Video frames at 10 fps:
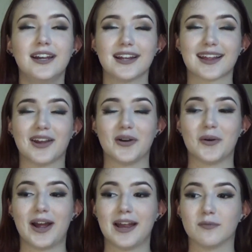
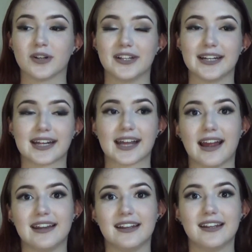So I'm really
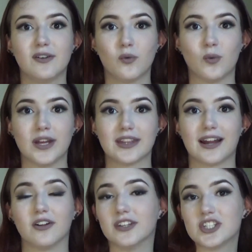excited with
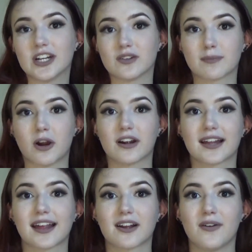how the channel's
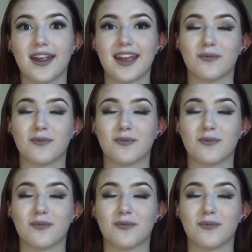progress is going.